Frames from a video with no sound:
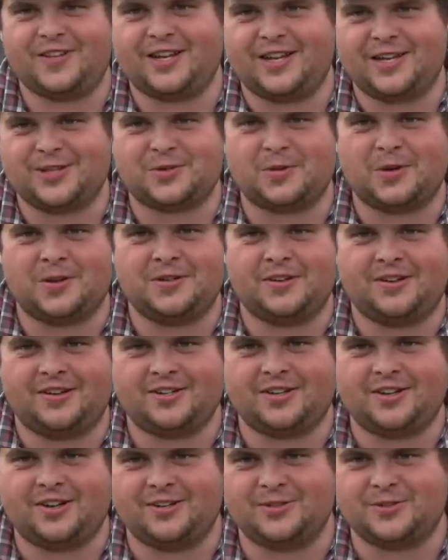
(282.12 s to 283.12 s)
the next one. I
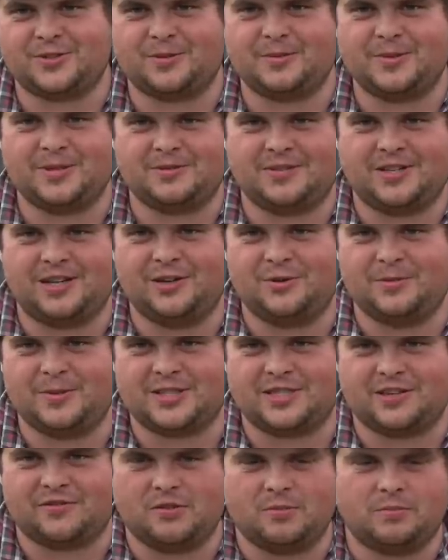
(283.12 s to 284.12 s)
don't know, something a little
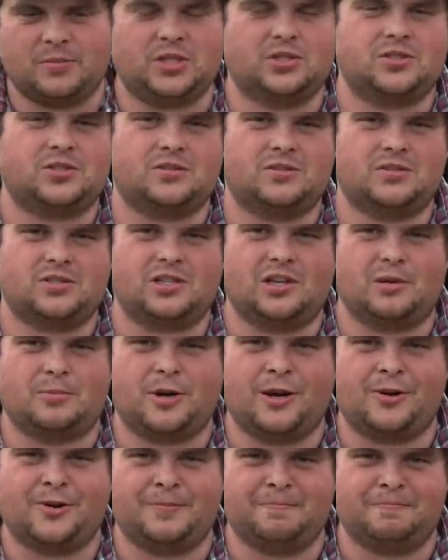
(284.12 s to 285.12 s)
bit different, but still a
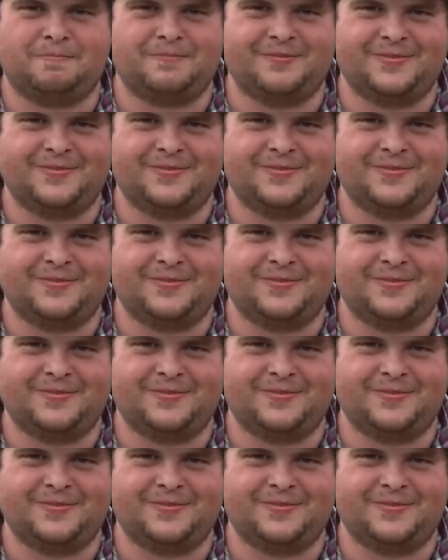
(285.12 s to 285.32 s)
Browning.